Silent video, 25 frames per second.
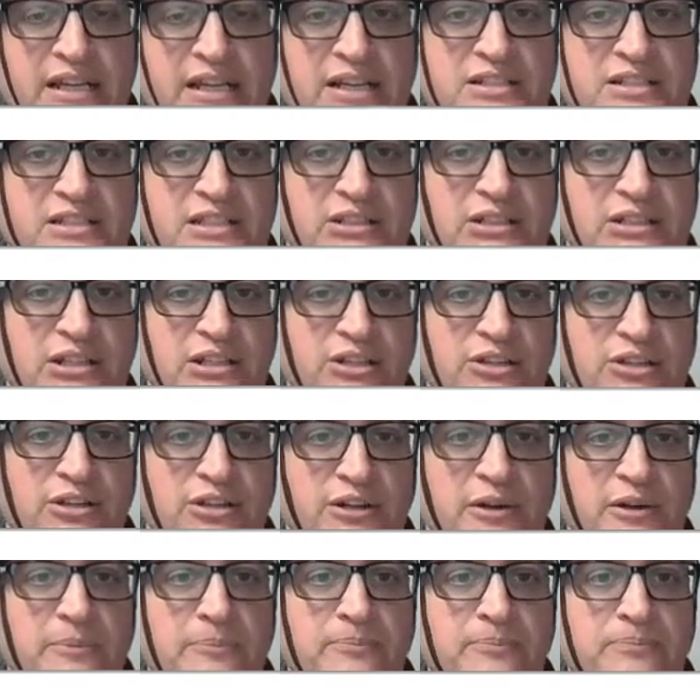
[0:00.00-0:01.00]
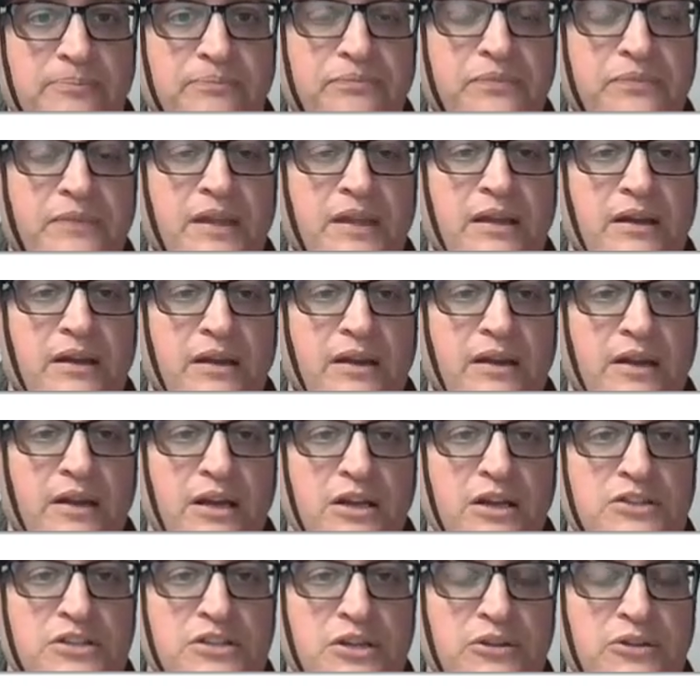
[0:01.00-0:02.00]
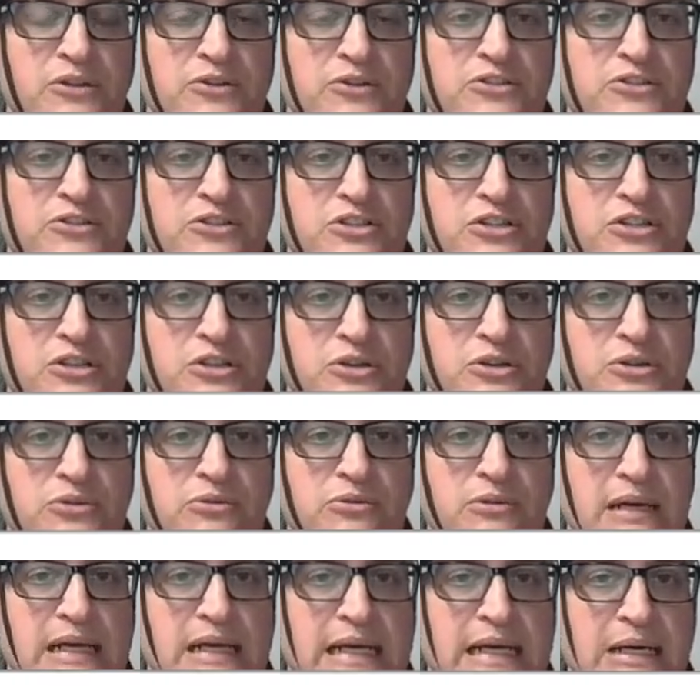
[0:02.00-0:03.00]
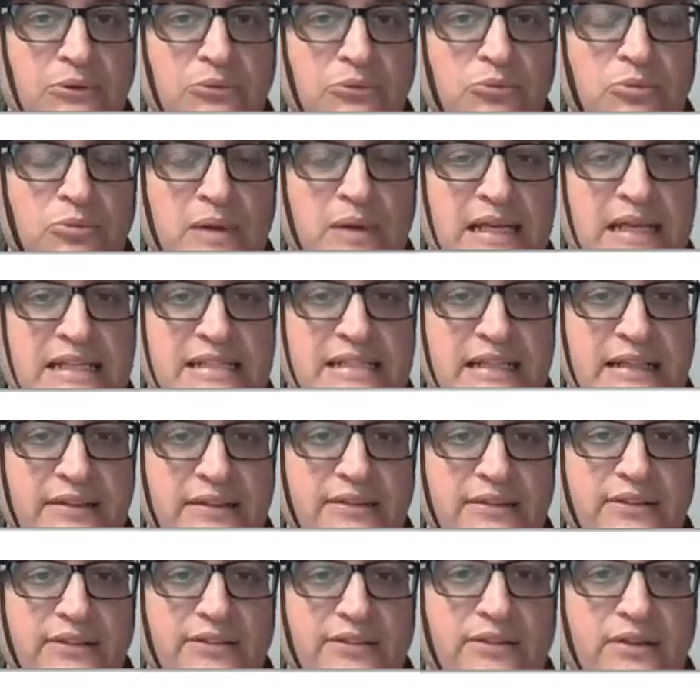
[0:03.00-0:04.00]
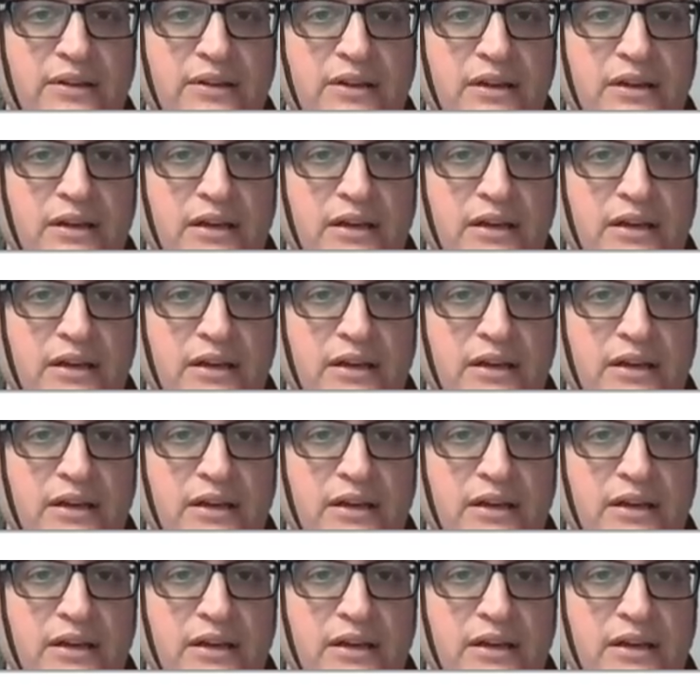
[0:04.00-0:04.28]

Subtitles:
it does still occur. So there's two reasons.